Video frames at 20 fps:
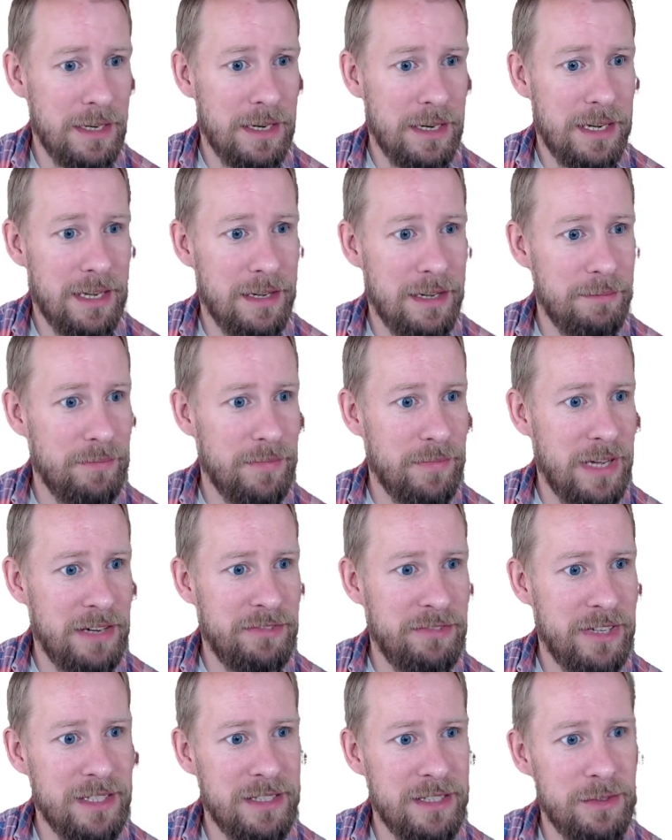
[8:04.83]
I
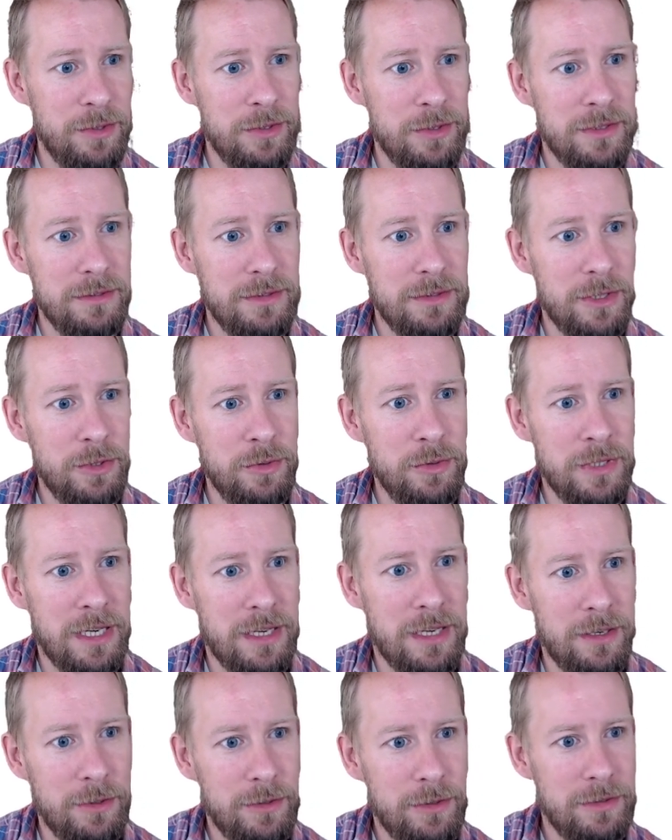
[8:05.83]
find
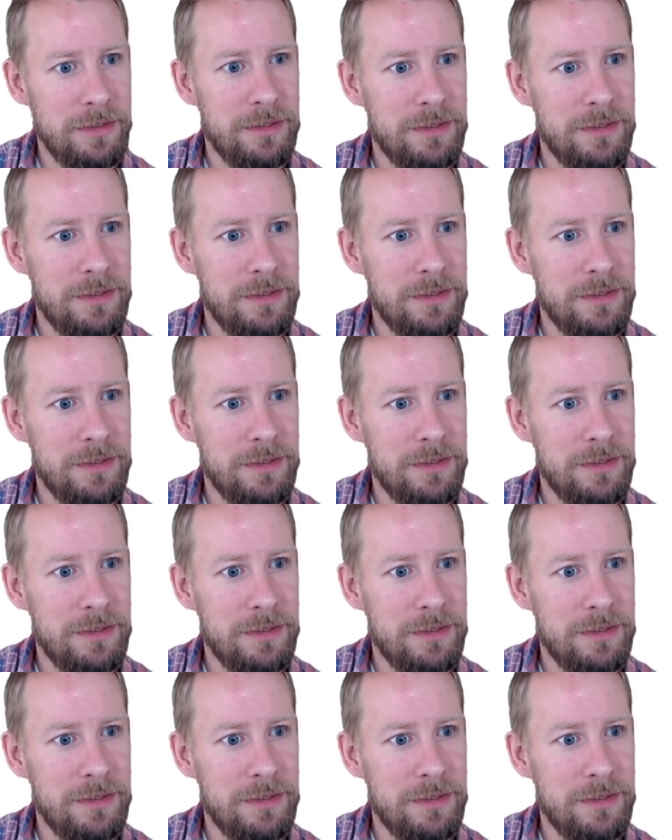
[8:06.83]
Uko,